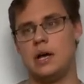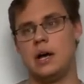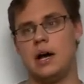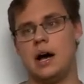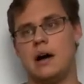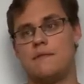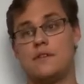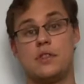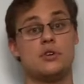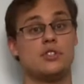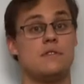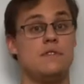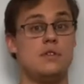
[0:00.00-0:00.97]
uh, for
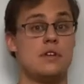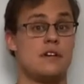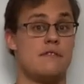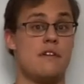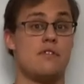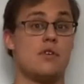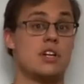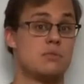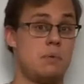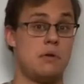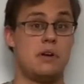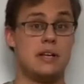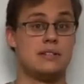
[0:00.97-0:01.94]
those of you that have ever
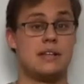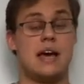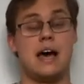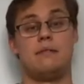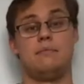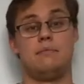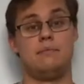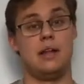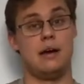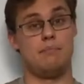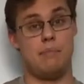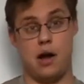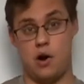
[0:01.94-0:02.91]
experienced that,
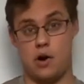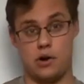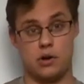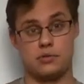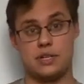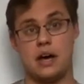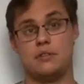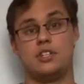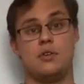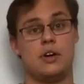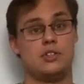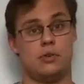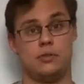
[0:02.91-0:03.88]
my heart goes out to
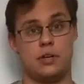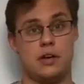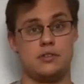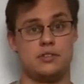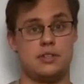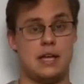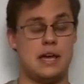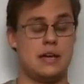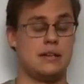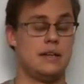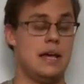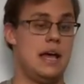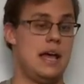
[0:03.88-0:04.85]
you. I totally understand.